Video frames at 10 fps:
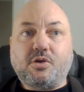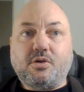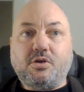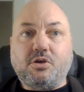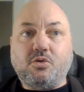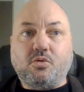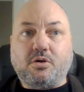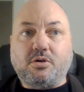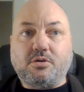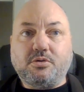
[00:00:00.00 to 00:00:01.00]
you
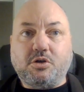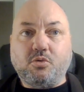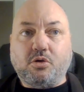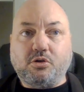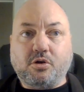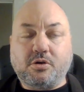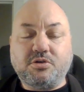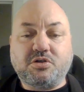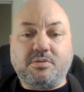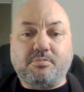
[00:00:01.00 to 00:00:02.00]
will learn
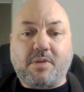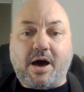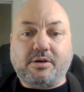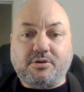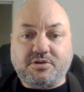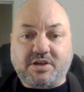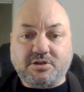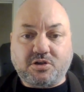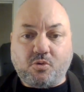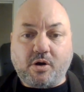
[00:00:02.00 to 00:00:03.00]
some models
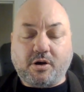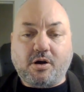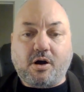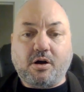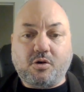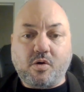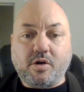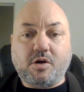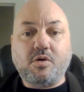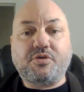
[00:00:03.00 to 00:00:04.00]
as to what are called quote
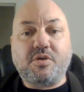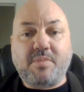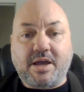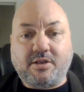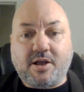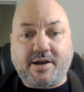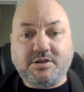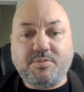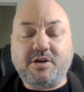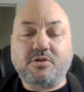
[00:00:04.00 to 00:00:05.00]
unquote the main lines,
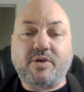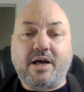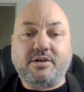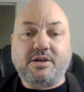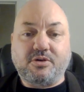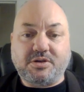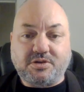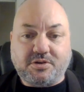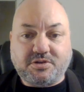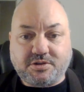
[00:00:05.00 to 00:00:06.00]
but in reality there is
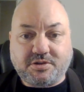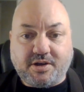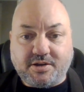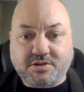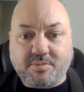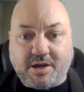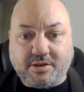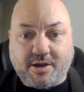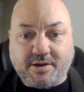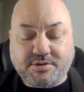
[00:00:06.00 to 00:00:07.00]
no such thing as the main
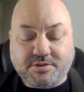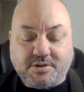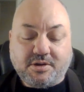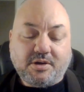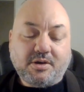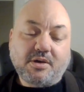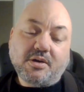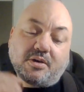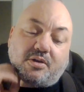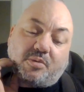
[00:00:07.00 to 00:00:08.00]
lines.
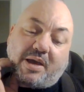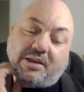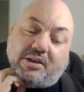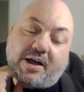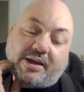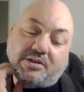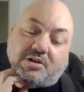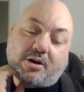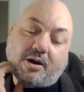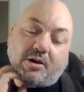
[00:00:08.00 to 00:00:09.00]
The main lines
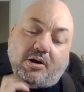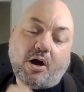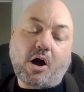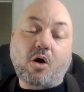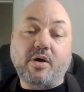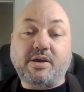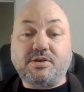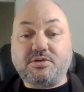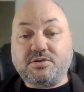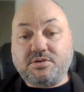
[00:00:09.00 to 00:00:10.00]
are
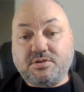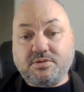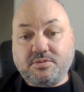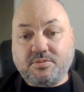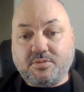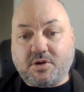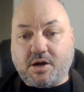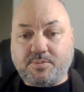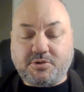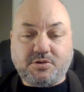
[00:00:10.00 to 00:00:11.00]
always
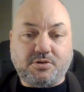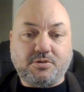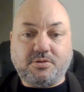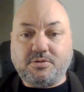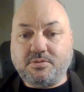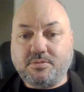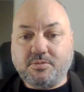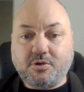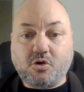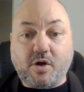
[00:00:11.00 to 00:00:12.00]
up to
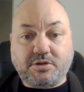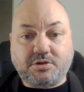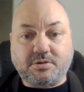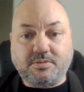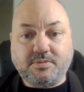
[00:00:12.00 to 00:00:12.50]
question.